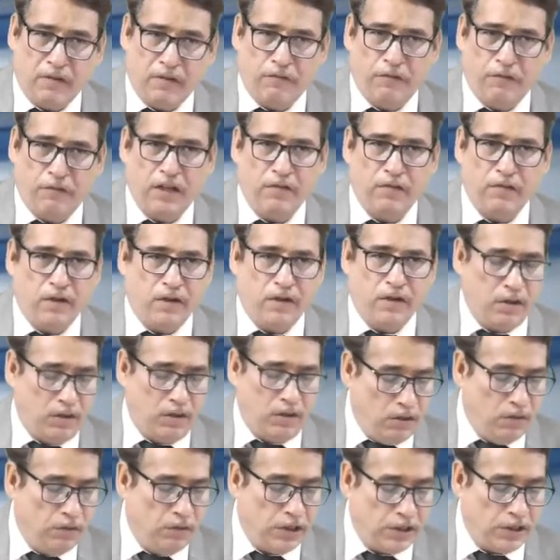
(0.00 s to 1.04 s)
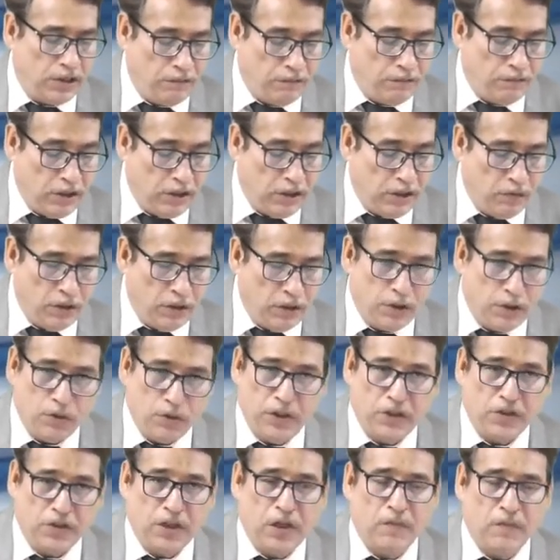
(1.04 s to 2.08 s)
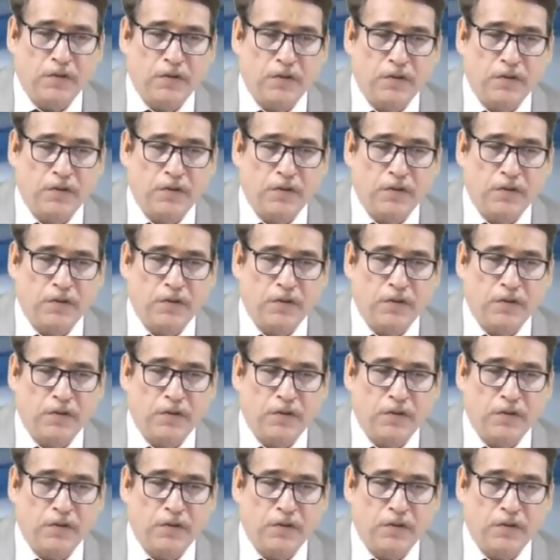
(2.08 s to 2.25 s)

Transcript: When you will do the chapter,